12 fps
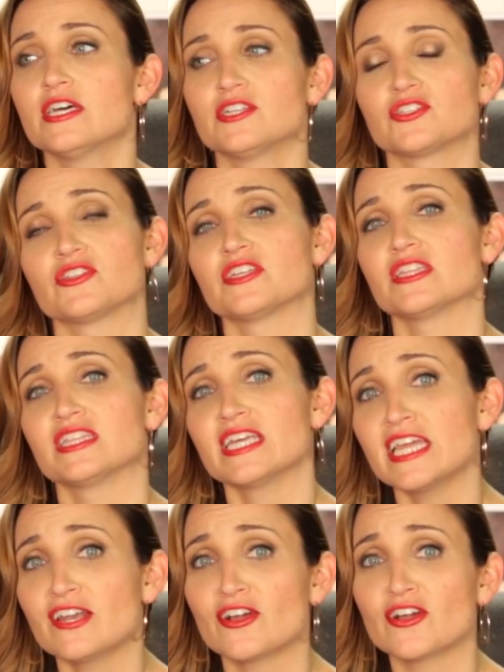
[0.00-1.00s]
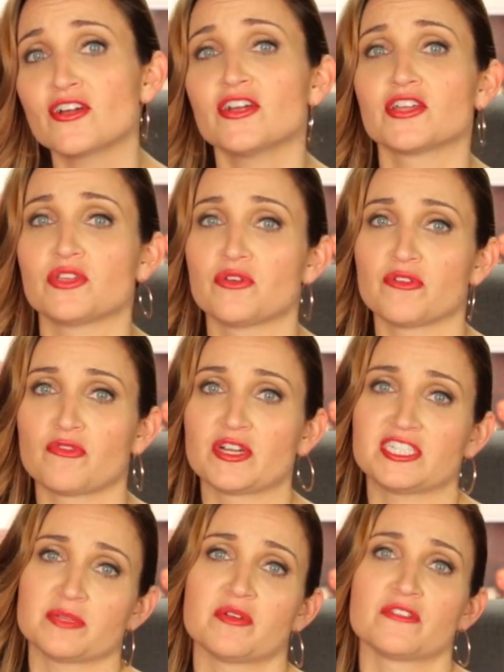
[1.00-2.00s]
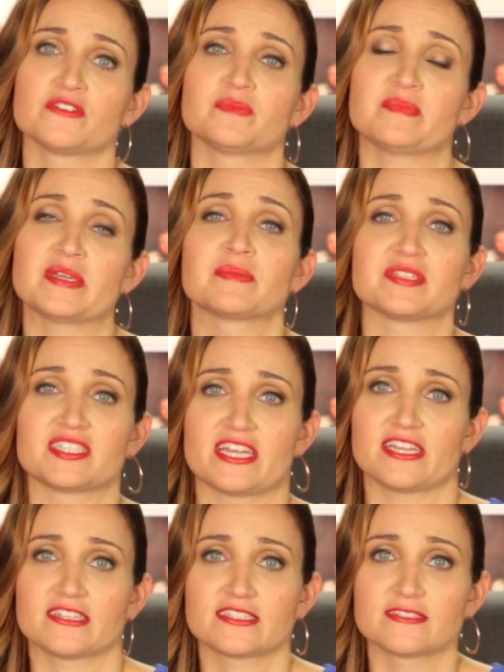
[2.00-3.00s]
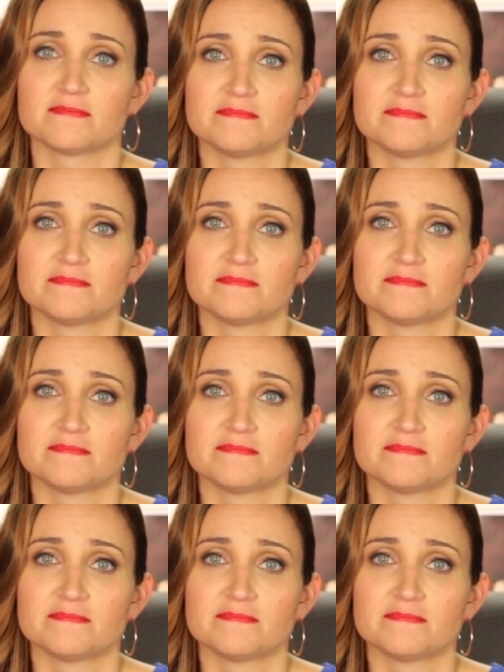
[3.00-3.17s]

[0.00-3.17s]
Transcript: so that later you avoid some of those big mistakes.